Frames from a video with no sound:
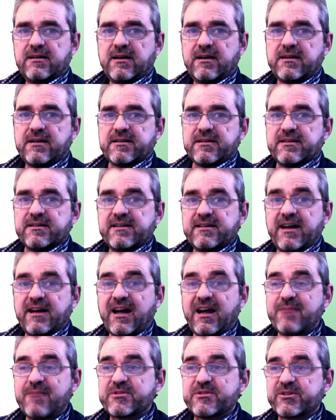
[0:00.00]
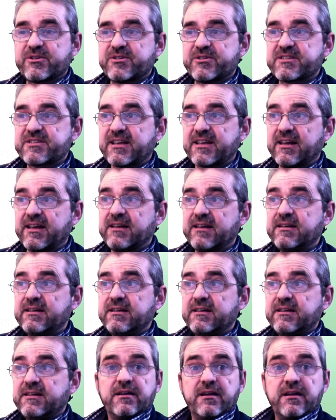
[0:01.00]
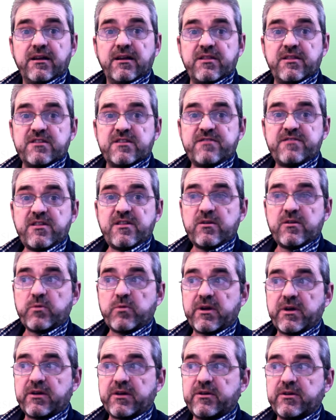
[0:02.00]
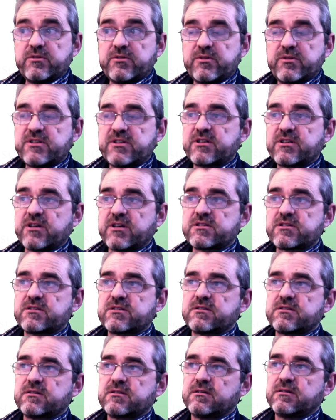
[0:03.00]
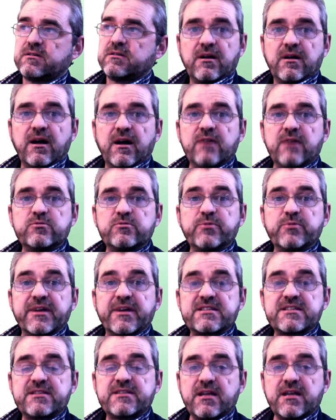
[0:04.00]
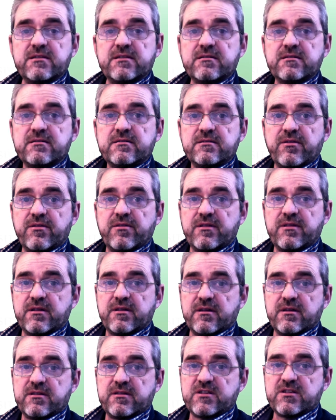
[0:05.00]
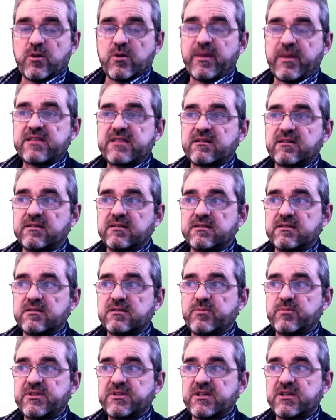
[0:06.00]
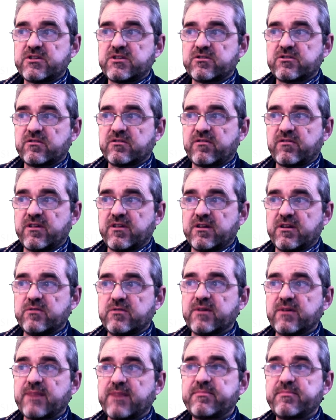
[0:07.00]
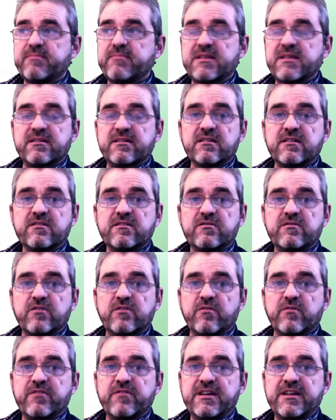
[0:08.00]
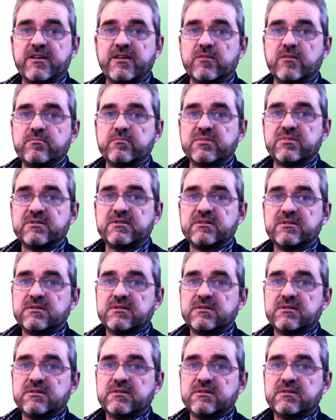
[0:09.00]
Hi, I'm Sala. In this video we are going to discuss how to extend the geometrical interpretation of the new gap metric from Vinicomp